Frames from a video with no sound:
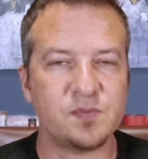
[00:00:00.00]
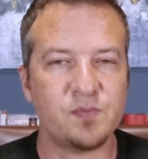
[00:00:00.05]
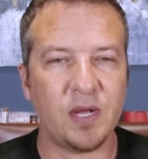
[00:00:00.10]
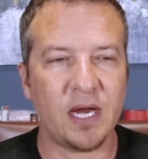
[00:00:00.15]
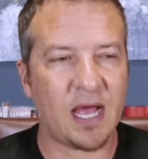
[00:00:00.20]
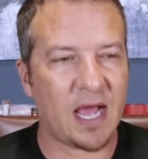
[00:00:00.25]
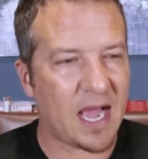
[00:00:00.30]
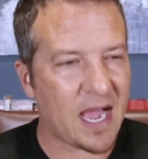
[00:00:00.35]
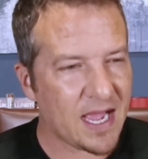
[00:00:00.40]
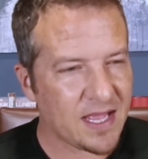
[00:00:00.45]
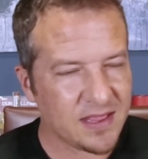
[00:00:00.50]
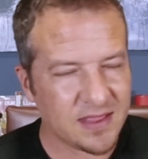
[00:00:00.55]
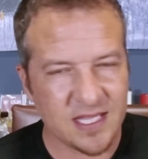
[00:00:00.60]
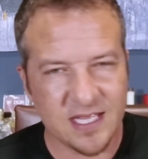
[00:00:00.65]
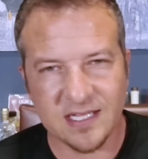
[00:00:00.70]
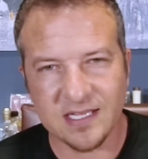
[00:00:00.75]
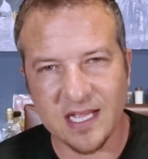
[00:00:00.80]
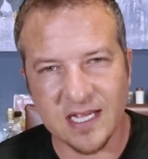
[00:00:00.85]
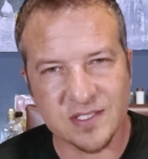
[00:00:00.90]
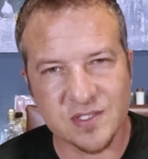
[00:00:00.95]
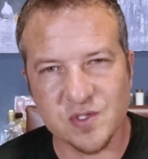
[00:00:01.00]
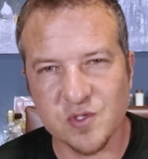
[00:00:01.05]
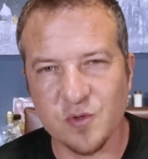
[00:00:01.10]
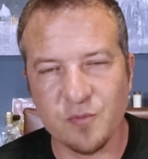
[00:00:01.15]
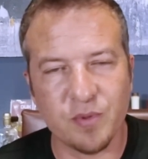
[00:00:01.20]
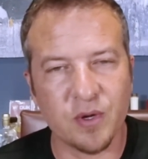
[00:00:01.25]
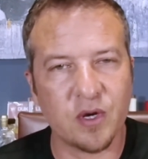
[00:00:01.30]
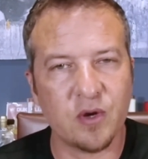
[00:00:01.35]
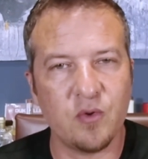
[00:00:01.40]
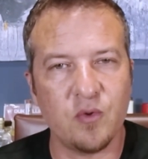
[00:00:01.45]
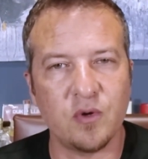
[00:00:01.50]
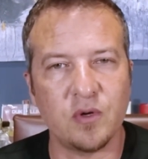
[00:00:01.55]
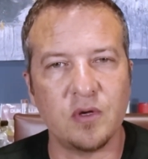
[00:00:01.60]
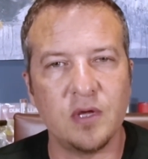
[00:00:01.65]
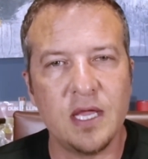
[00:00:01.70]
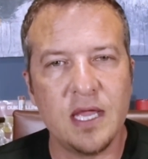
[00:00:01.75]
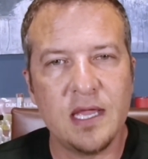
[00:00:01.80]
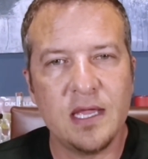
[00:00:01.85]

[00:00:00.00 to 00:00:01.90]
but I think that's super cool.